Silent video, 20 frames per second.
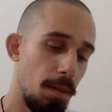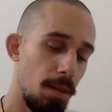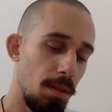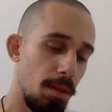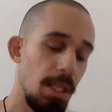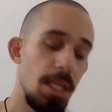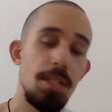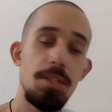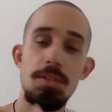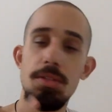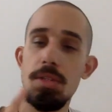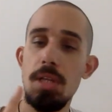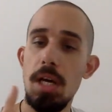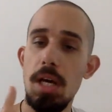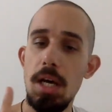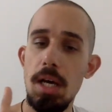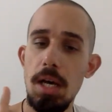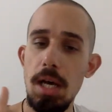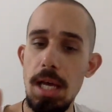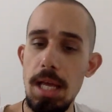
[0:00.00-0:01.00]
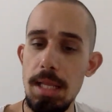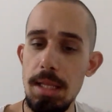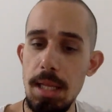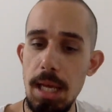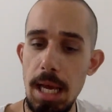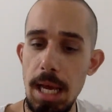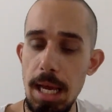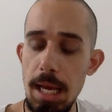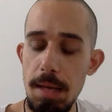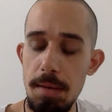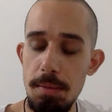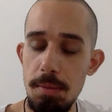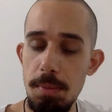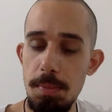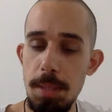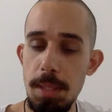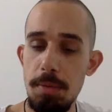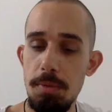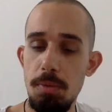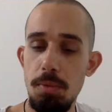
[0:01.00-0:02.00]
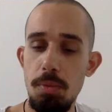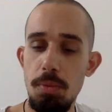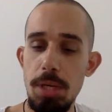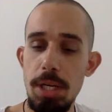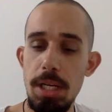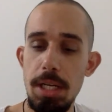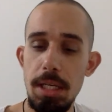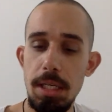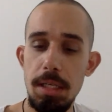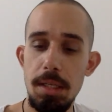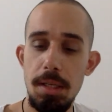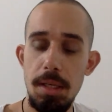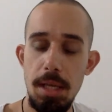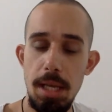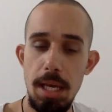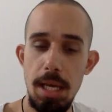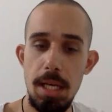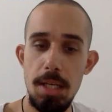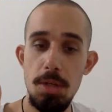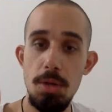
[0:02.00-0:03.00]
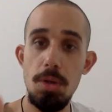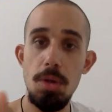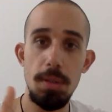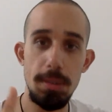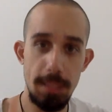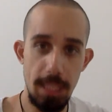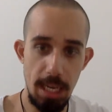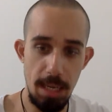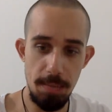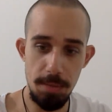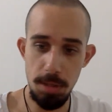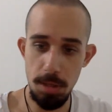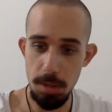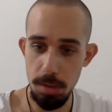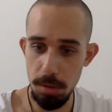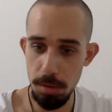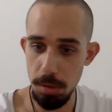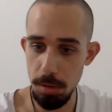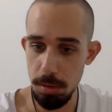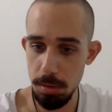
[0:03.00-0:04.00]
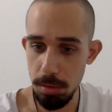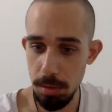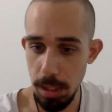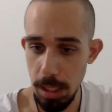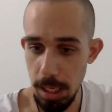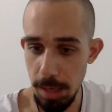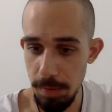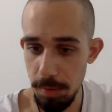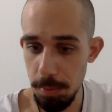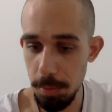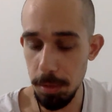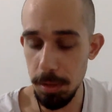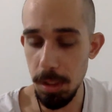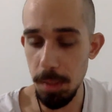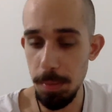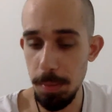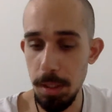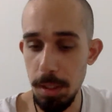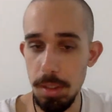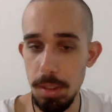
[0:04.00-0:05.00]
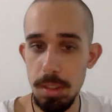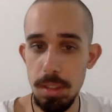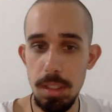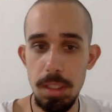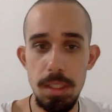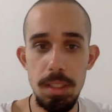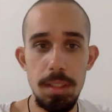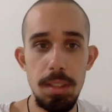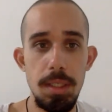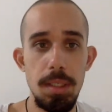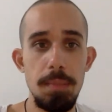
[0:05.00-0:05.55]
This, and I had been reading a New York Times article. I have it pulled up here, and